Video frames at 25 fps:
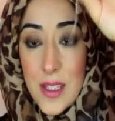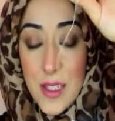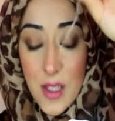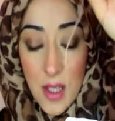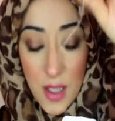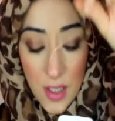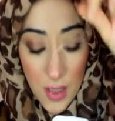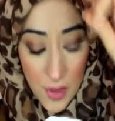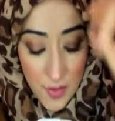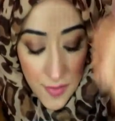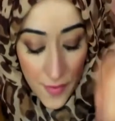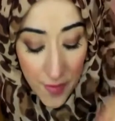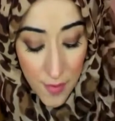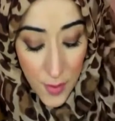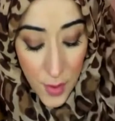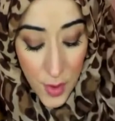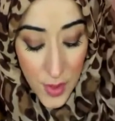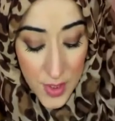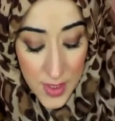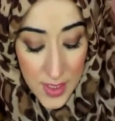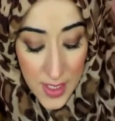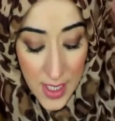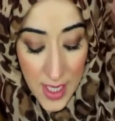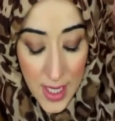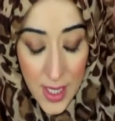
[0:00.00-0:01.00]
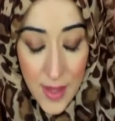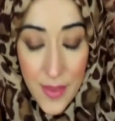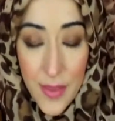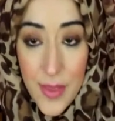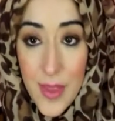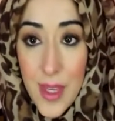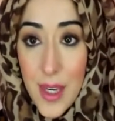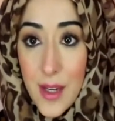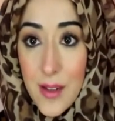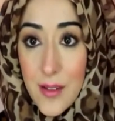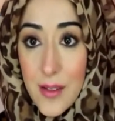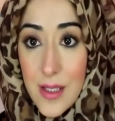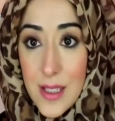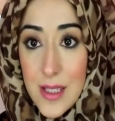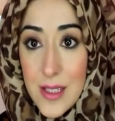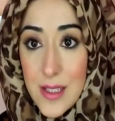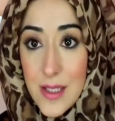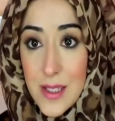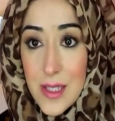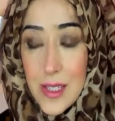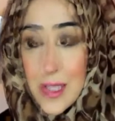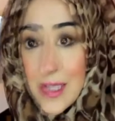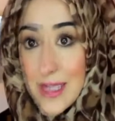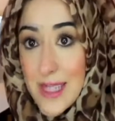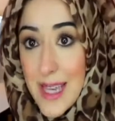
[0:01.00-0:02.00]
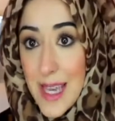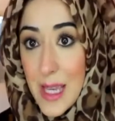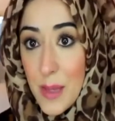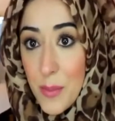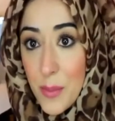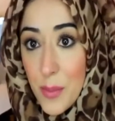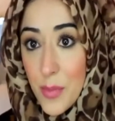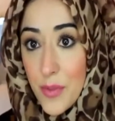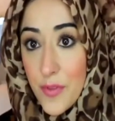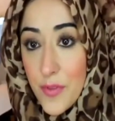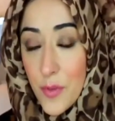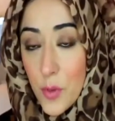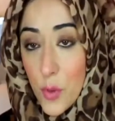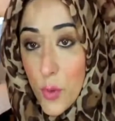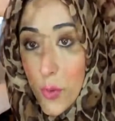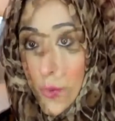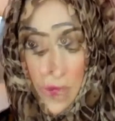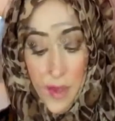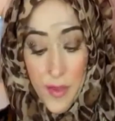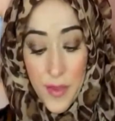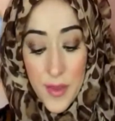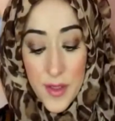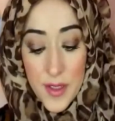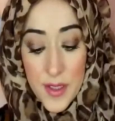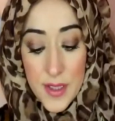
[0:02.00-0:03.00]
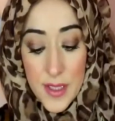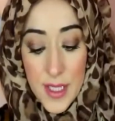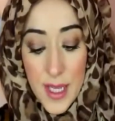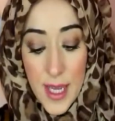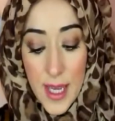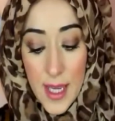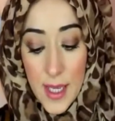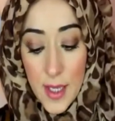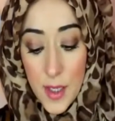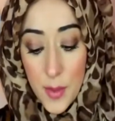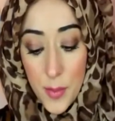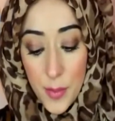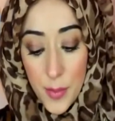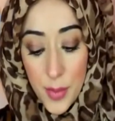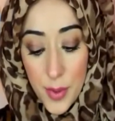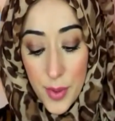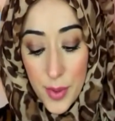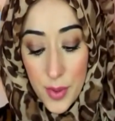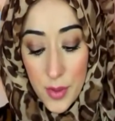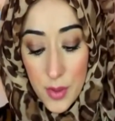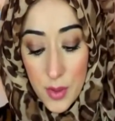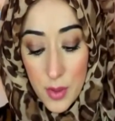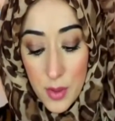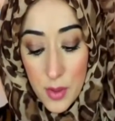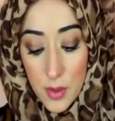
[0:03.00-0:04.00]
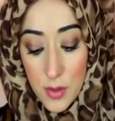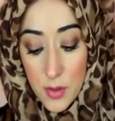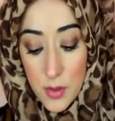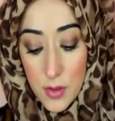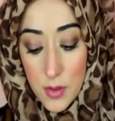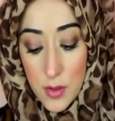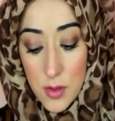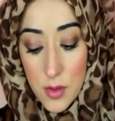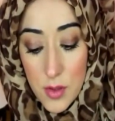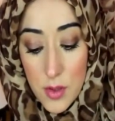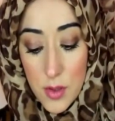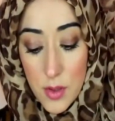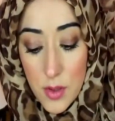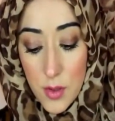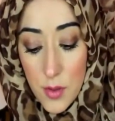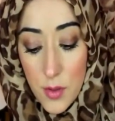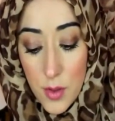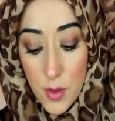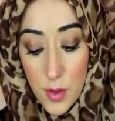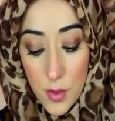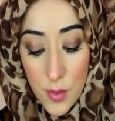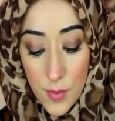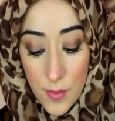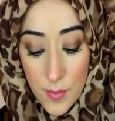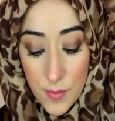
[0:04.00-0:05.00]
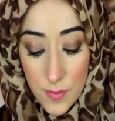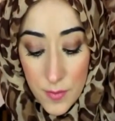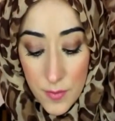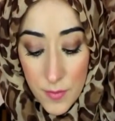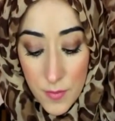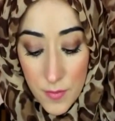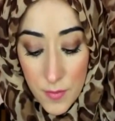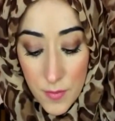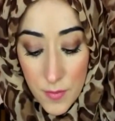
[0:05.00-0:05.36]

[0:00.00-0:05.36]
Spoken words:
style of floss, and there is the tape form. And the tape, just show you.